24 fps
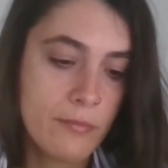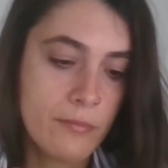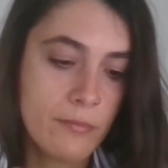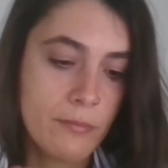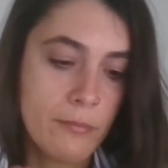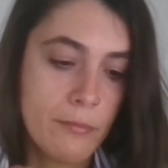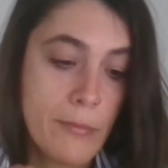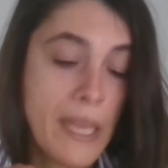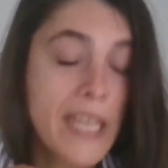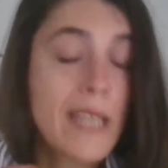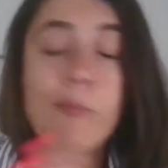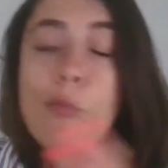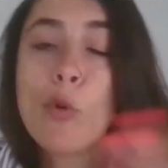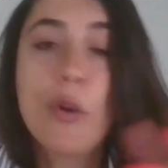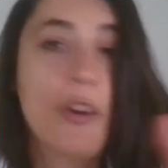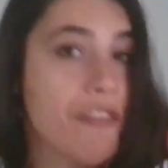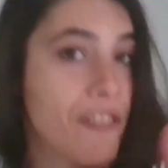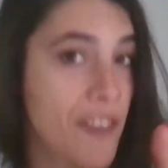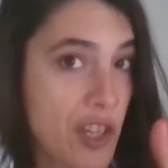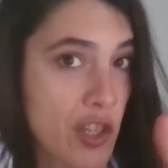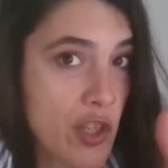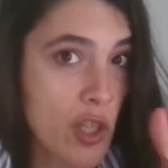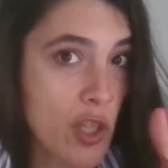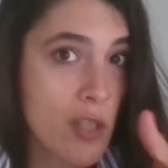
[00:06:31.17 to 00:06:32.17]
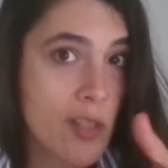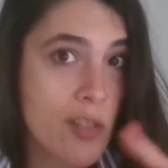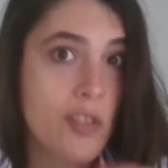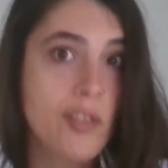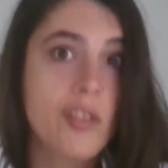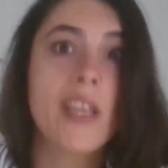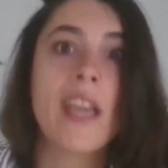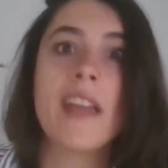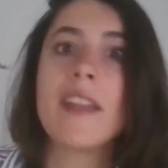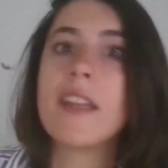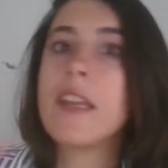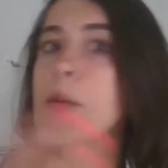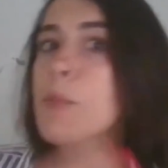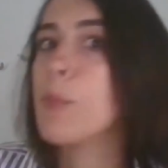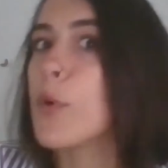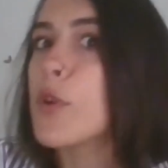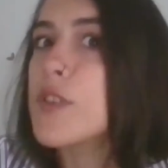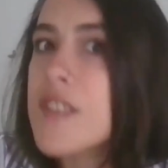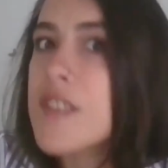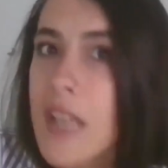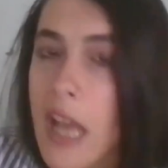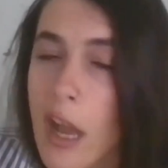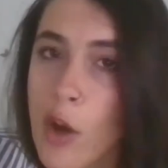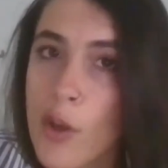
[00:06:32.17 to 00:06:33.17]
make more efficient to get
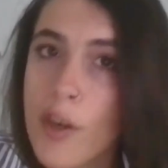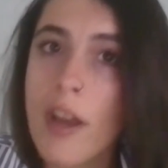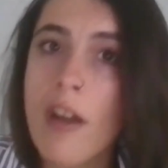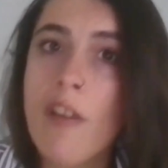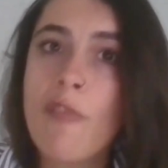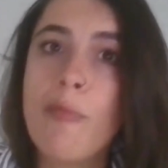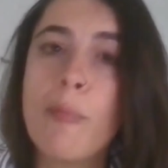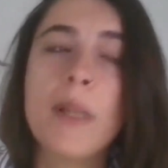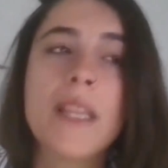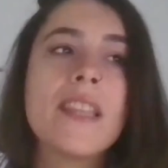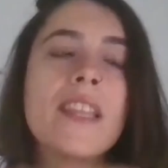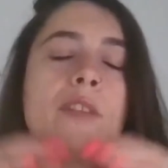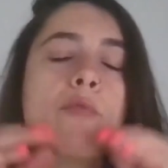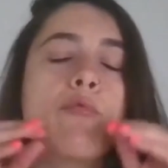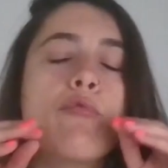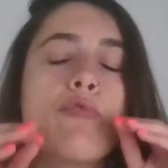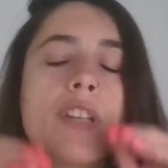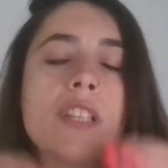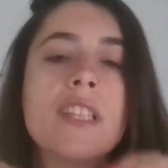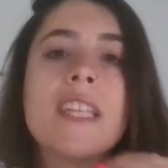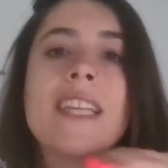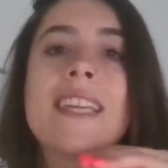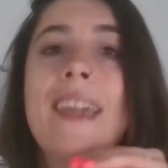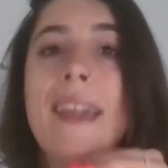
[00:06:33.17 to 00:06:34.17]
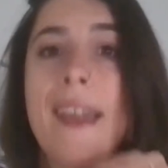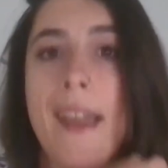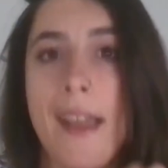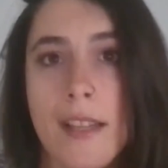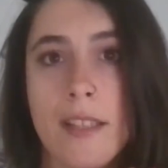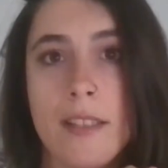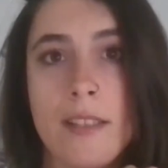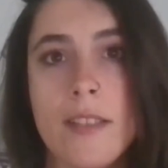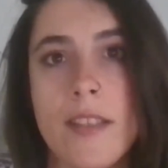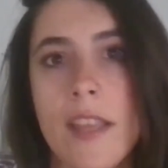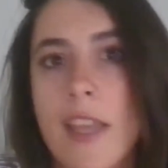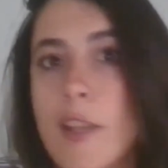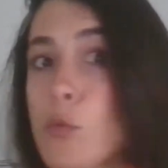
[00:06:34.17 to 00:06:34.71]
inputs out of, but they really can't